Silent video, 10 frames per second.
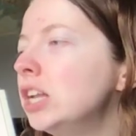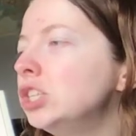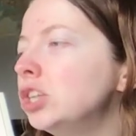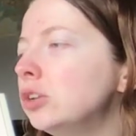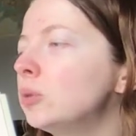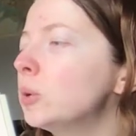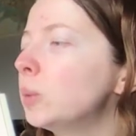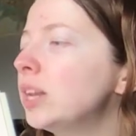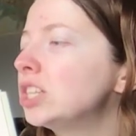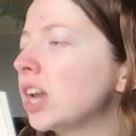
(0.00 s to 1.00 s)
Children
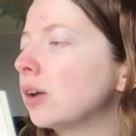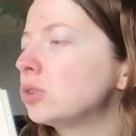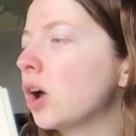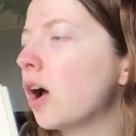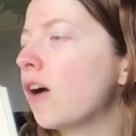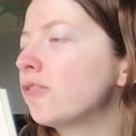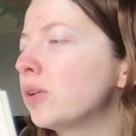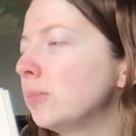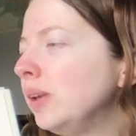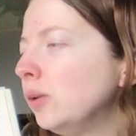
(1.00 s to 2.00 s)
reached out to
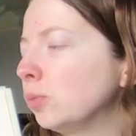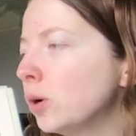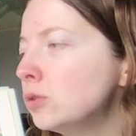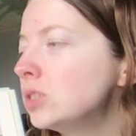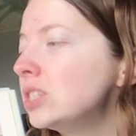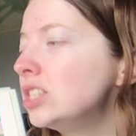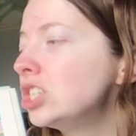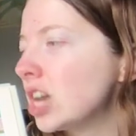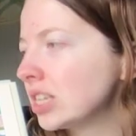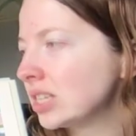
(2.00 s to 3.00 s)
offer me roasted
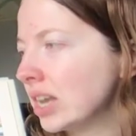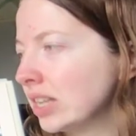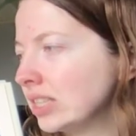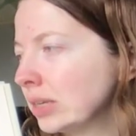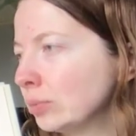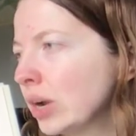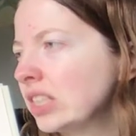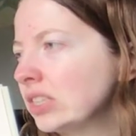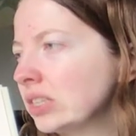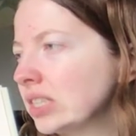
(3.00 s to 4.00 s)
chestnuts and
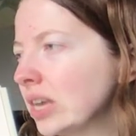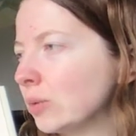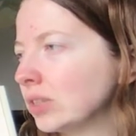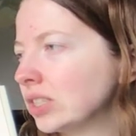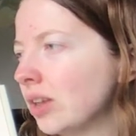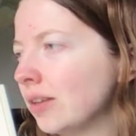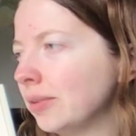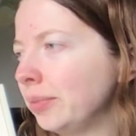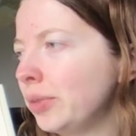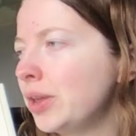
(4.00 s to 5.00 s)
pretzels thick with salt.
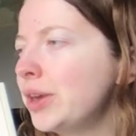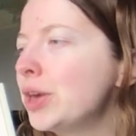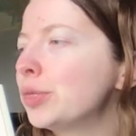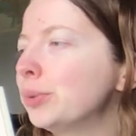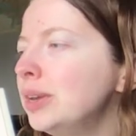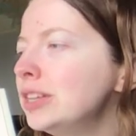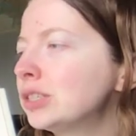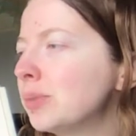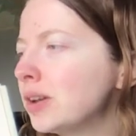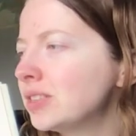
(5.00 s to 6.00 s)
Three
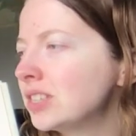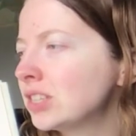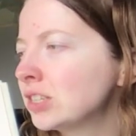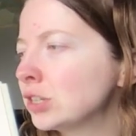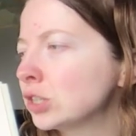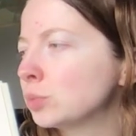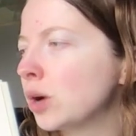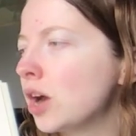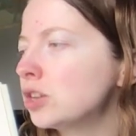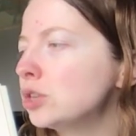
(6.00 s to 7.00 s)
small sisters
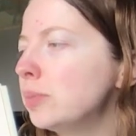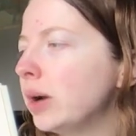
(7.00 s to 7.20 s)
brought to